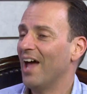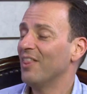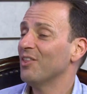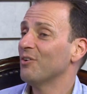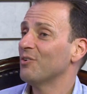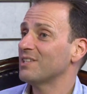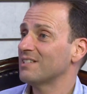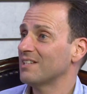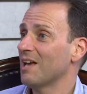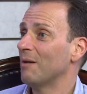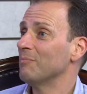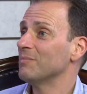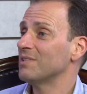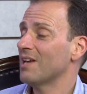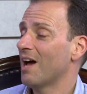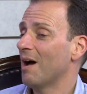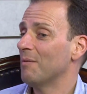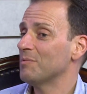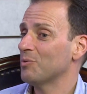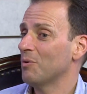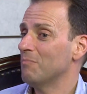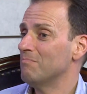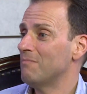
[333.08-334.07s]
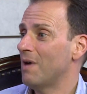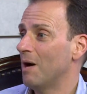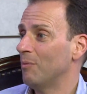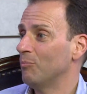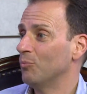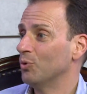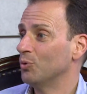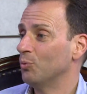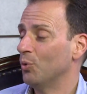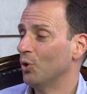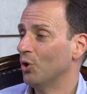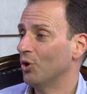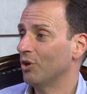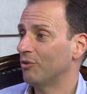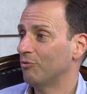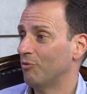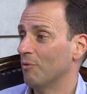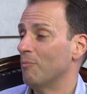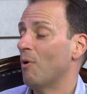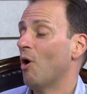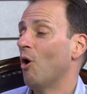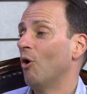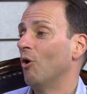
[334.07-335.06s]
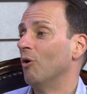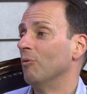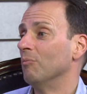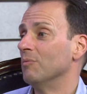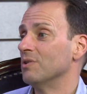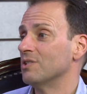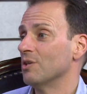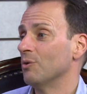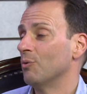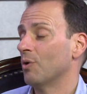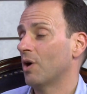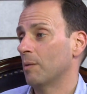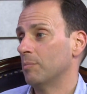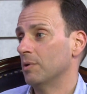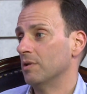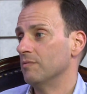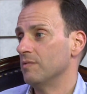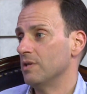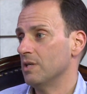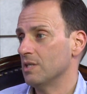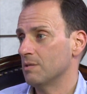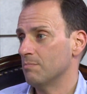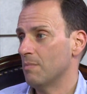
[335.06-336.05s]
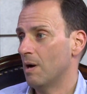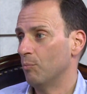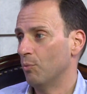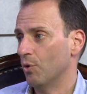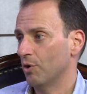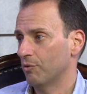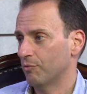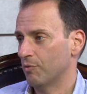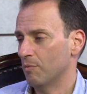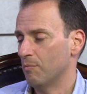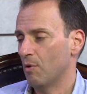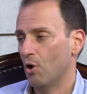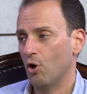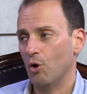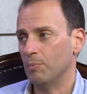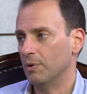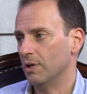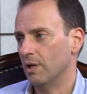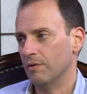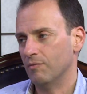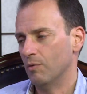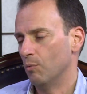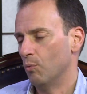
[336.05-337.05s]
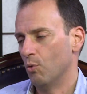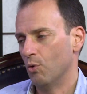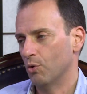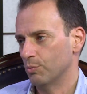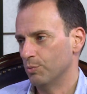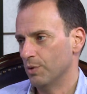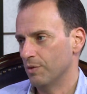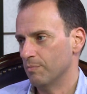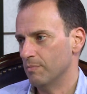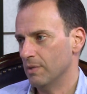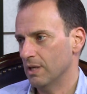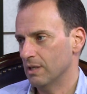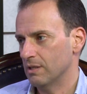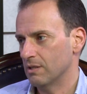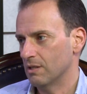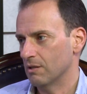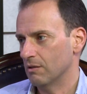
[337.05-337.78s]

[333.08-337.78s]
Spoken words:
And there were some times when mum would work from home. So there were a couple of years mum worked from home and never walked with me.